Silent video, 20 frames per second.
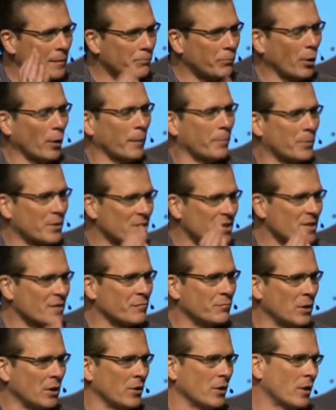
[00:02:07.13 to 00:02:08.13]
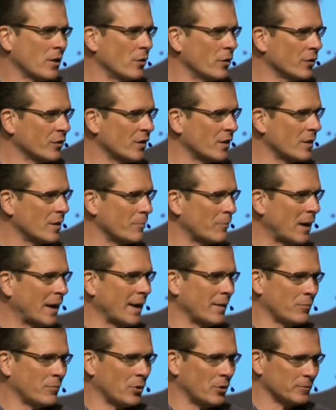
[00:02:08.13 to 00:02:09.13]
purpose of miracles in the
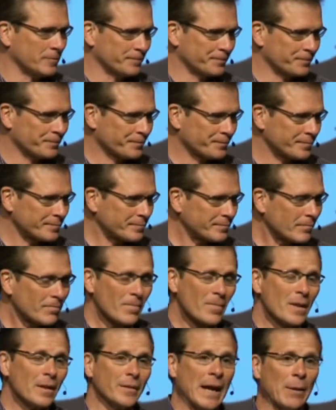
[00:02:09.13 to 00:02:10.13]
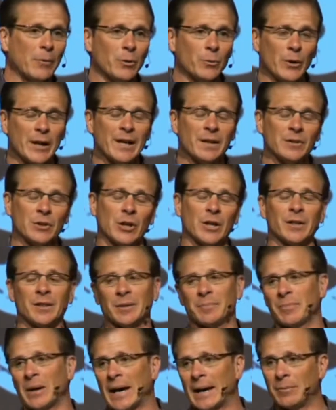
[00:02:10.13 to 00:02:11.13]
Bible. Now, when we look at
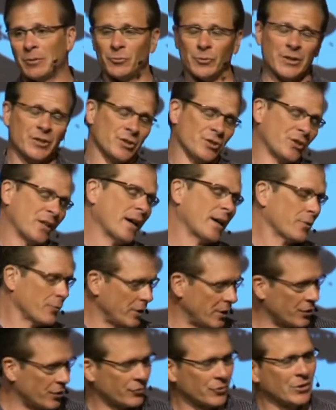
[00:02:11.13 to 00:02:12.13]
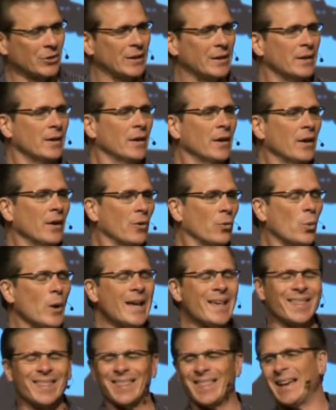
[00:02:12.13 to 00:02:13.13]
the Bible, we just kind of read through it.
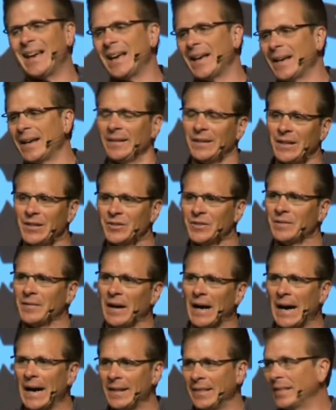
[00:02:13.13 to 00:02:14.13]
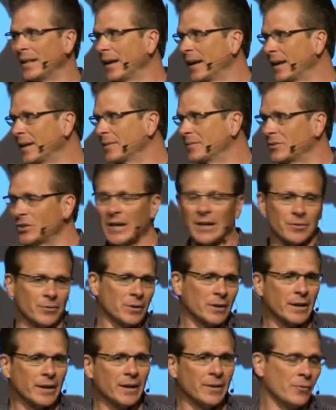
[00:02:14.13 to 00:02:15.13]
We think, at least I think,
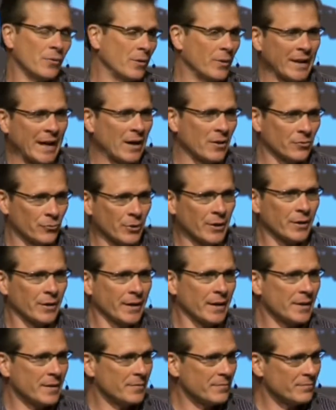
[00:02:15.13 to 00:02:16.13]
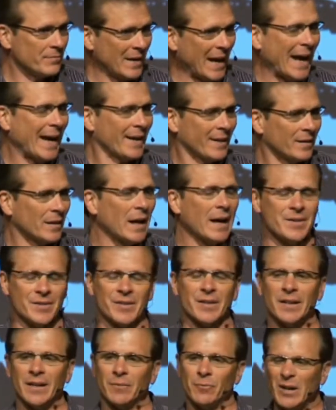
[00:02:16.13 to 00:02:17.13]
generally, without really
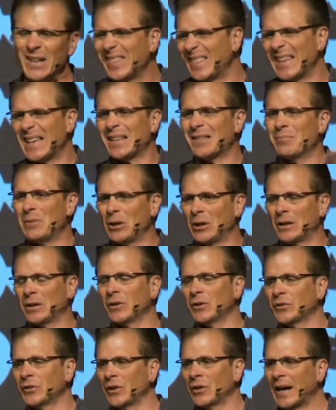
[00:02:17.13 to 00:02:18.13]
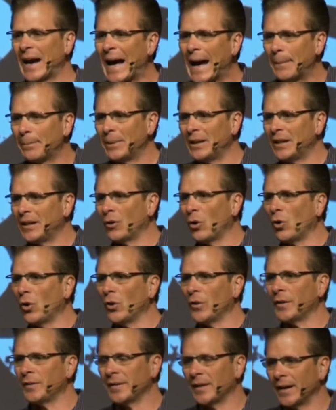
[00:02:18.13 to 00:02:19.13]
analyzing it, we think miracles are happening all
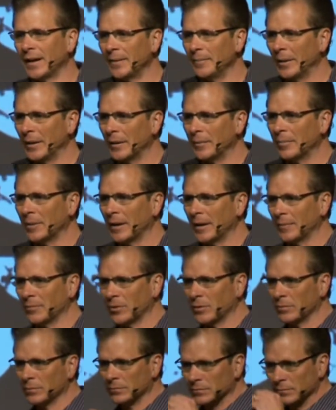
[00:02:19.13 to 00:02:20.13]
the time in the Bible.